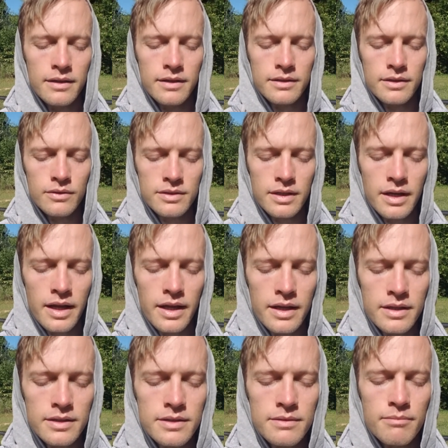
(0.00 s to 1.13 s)
so
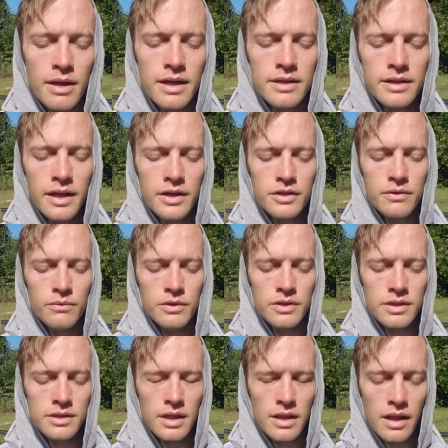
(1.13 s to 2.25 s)
today's meditation was
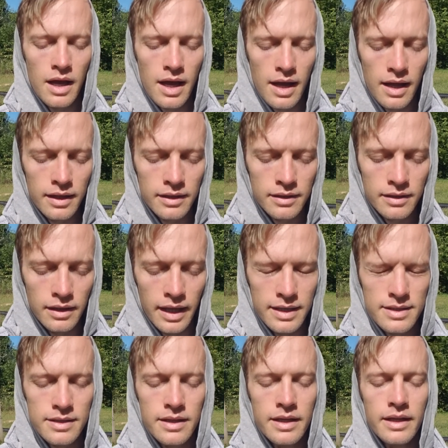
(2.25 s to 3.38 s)
just a lot
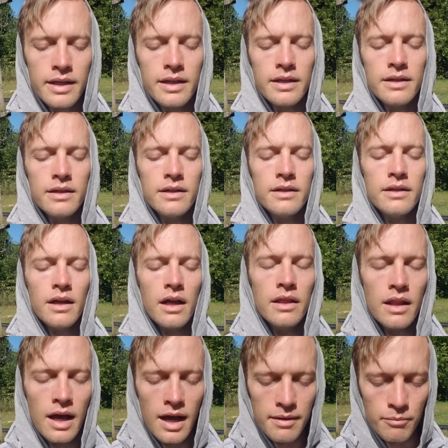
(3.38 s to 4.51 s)
less thinking, a
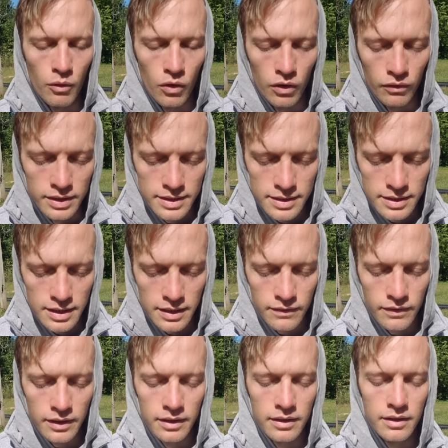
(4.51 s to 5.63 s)
lot more
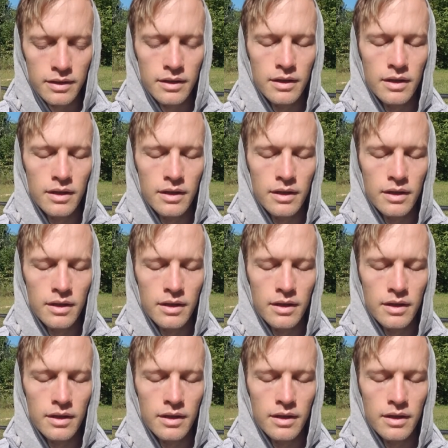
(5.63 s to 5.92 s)
receiving,